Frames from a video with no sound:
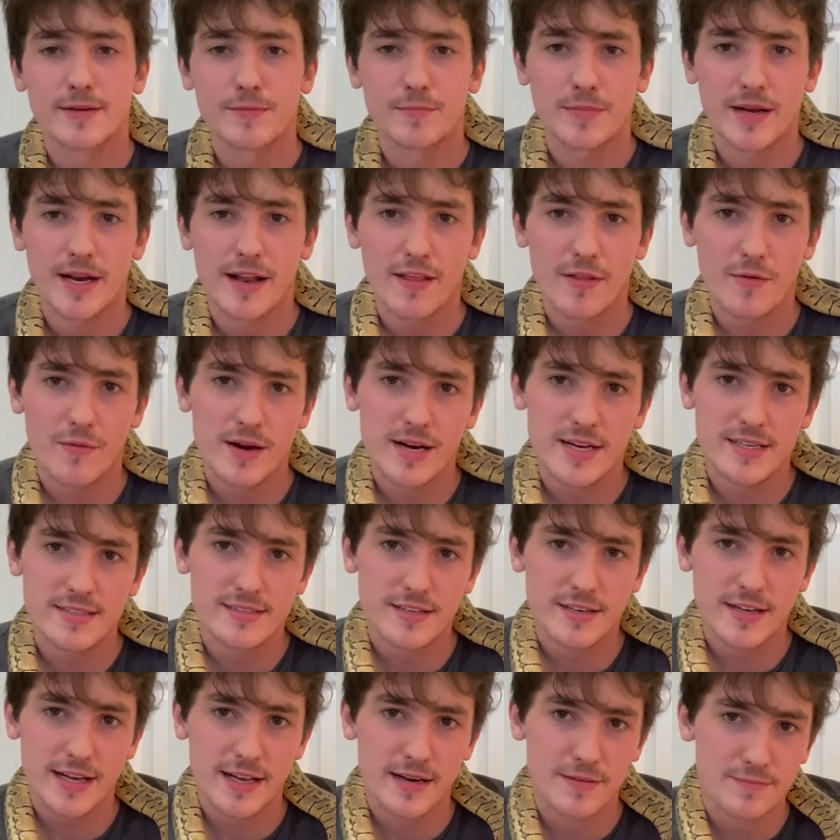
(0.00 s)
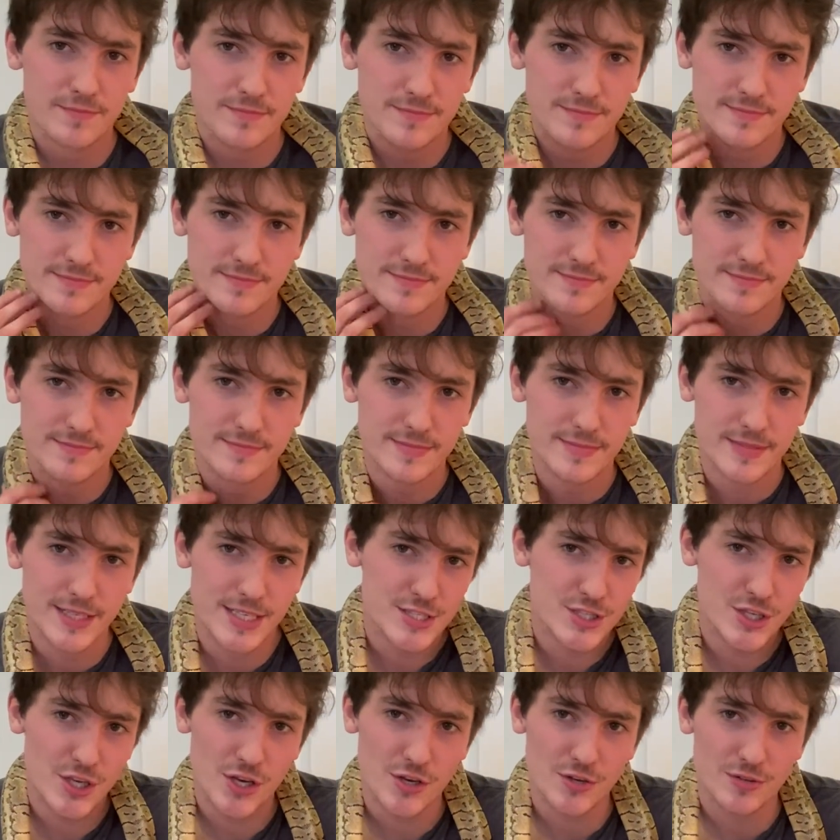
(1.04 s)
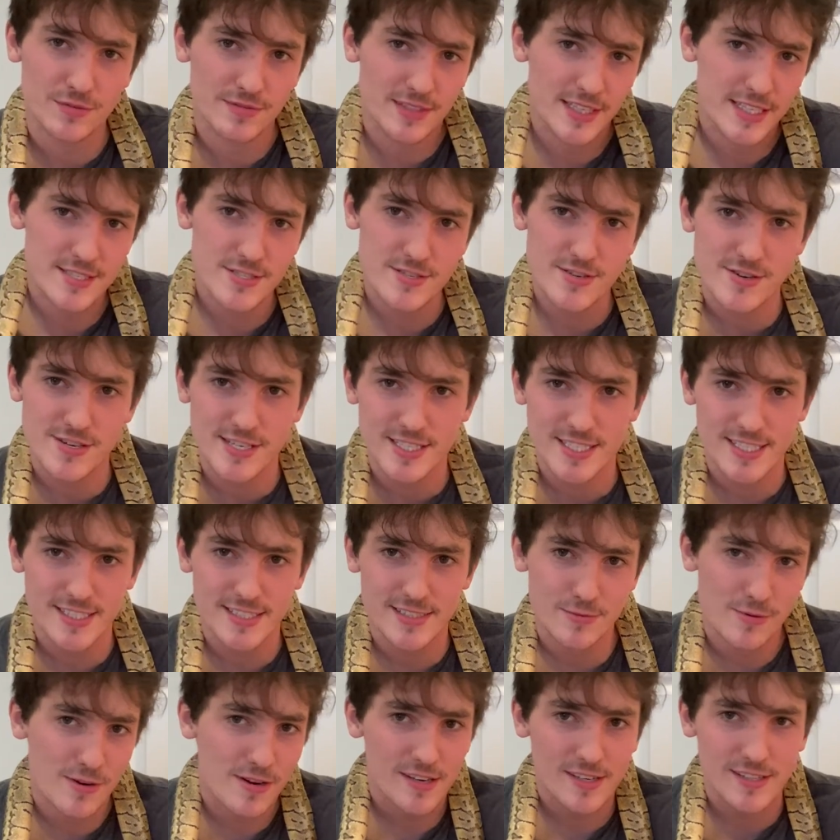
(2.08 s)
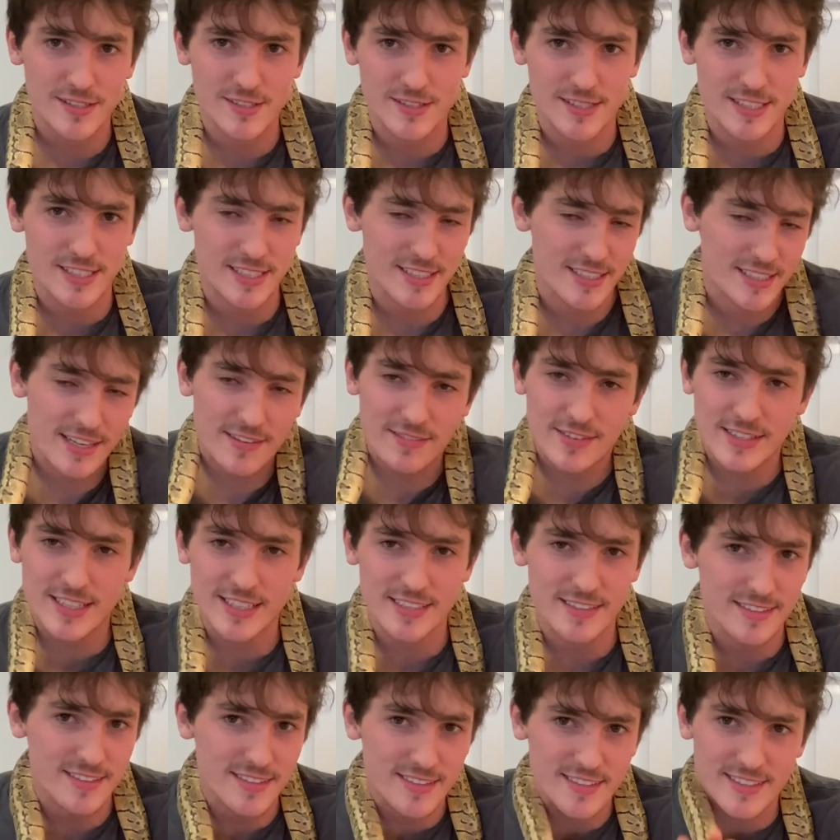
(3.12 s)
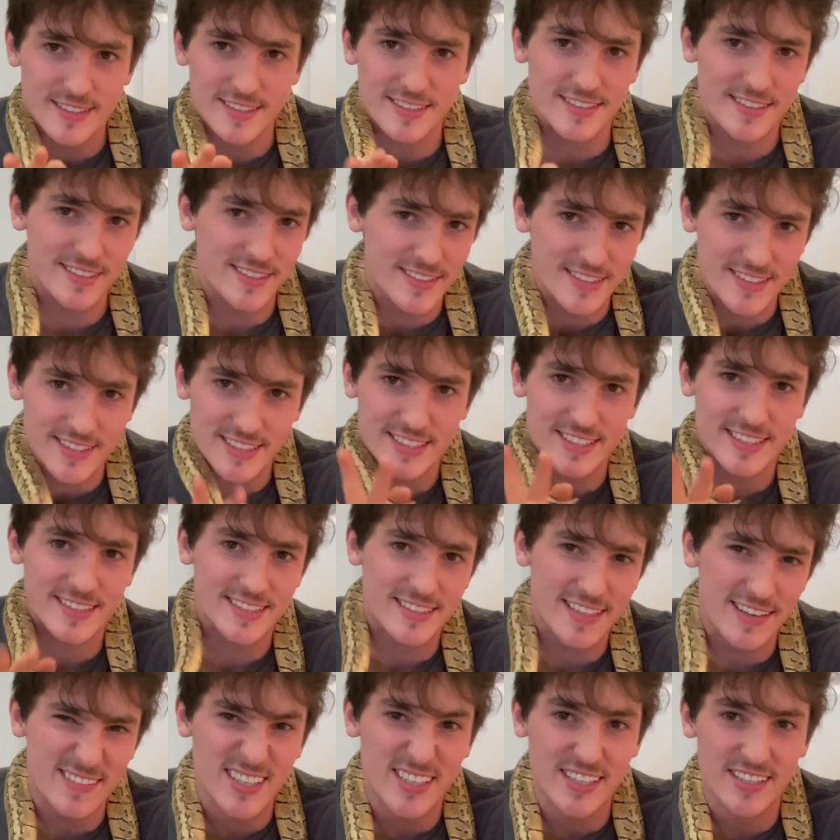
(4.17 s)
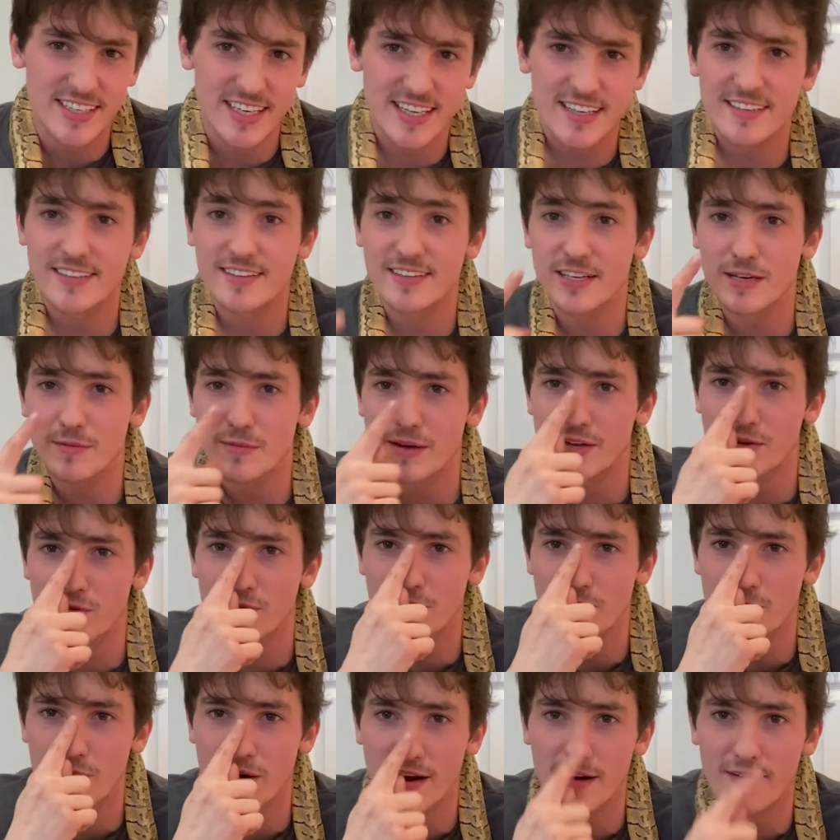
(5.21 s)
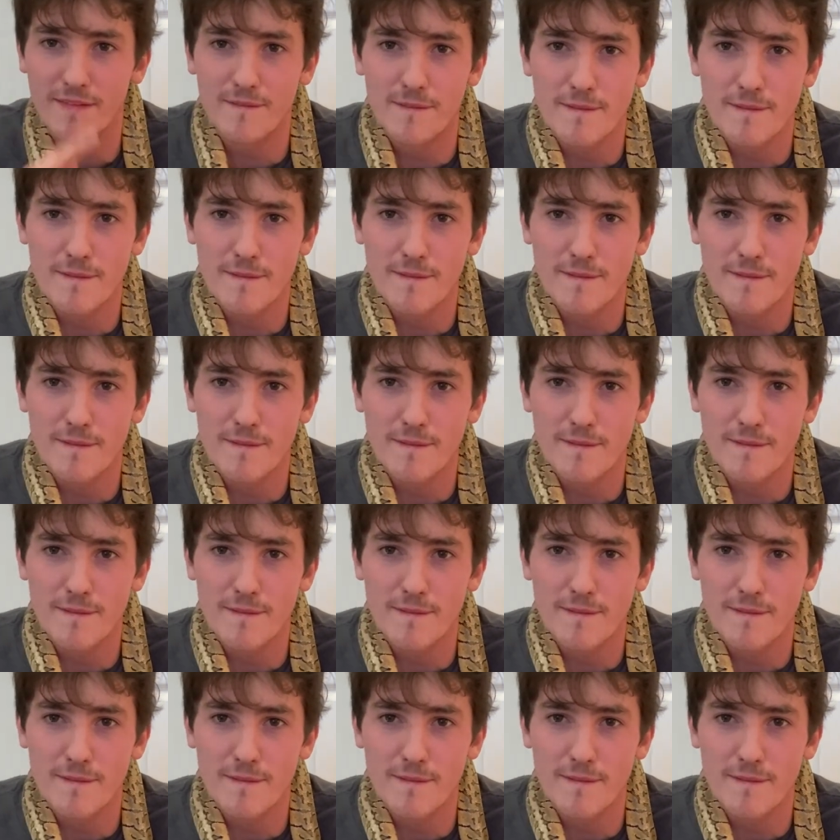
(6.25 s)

But otherwise, look at him. He's cute. He's gorgeous. We're all gorgeous. Everything's gorgeous. You're gorgeous. Have a good day. Look at my unibrow.